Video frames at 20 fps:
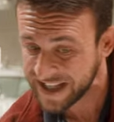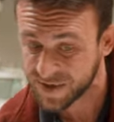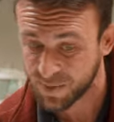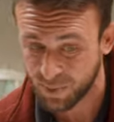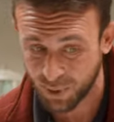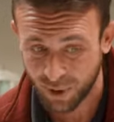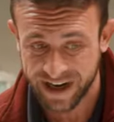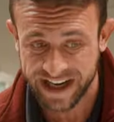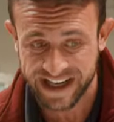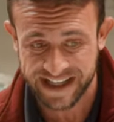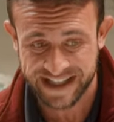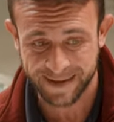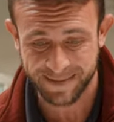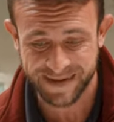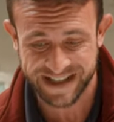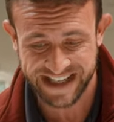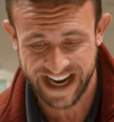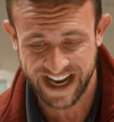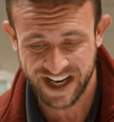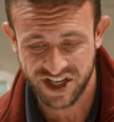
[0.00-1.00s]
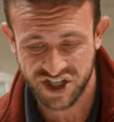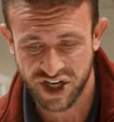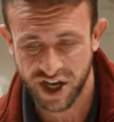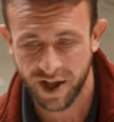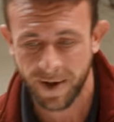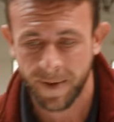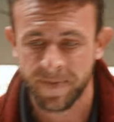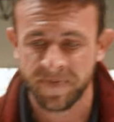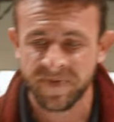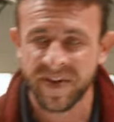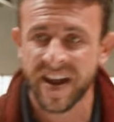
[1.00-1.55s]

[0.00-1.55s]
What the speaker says: It's pretty substantial.